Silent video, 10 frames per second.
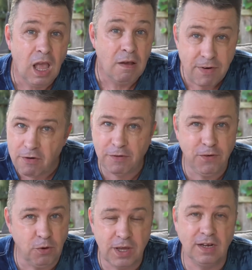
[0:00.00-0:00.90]
Very
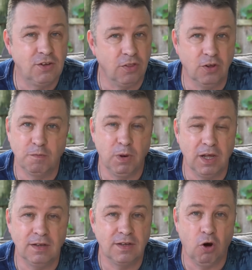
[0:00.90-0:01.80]
few kids on those
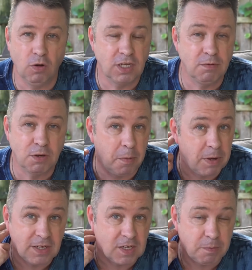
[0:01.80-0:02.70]
planes, all seems to be
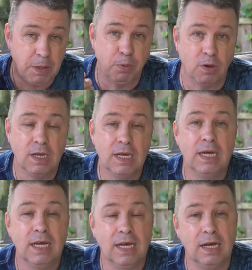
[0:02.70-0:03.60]
business people.
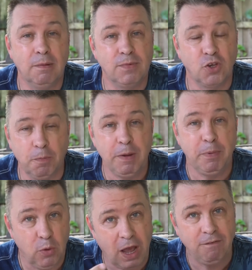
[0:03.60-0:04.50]
Um, so
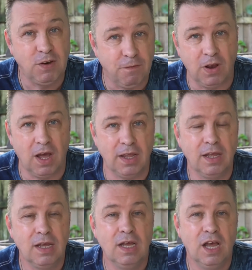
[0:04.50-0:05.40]
people who have to fly
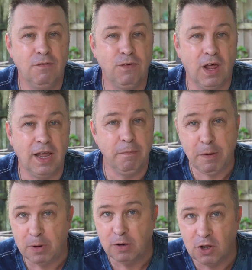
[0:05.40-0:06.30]
are flying,
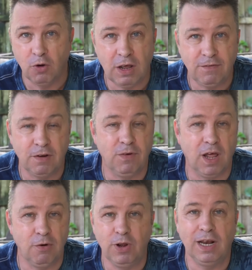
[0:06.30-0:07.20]
people who don't have to
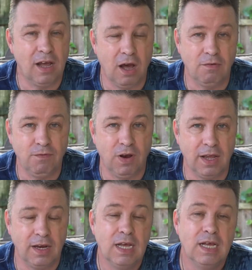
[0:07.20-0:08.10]
fly really aren't
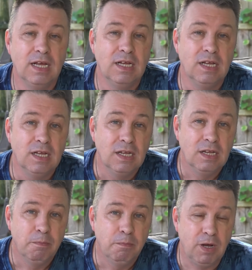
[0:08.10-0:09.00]
flying.
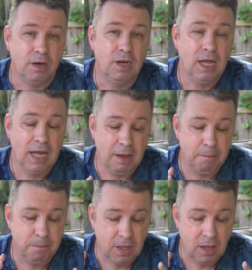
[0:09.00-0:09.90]
But
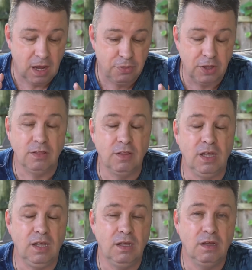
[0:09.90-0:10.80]
um, I think
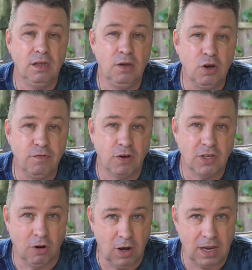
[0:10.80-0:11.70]
the
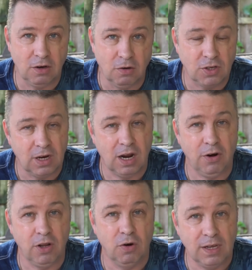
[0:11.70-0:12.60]
Universal Orlando
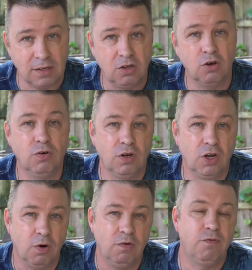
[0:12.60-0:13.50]
scenario is good
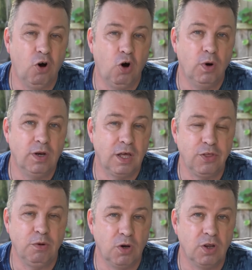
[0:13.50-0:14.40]
going forward. I
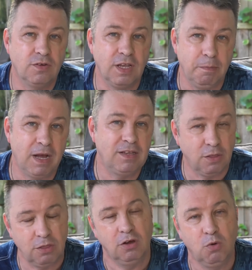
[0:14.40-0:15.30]
think we're going to see
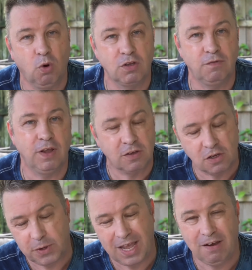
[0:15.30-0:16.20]
better third quarter figures
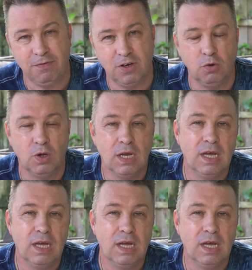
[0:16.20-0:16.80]
because we have to.